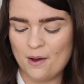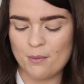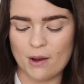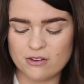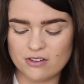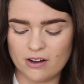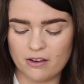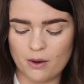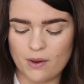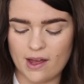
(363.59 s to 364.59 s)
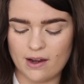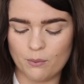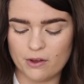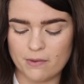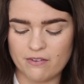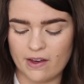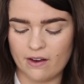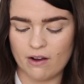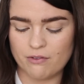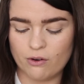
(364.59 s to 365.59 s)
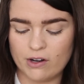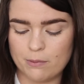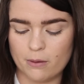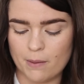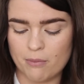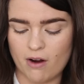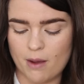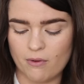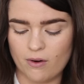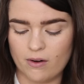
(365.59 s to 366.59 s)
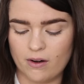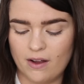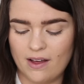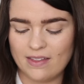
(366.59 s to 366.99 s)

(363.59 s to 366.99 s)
But I'm just going to go in with my finger. I've already put my primer on.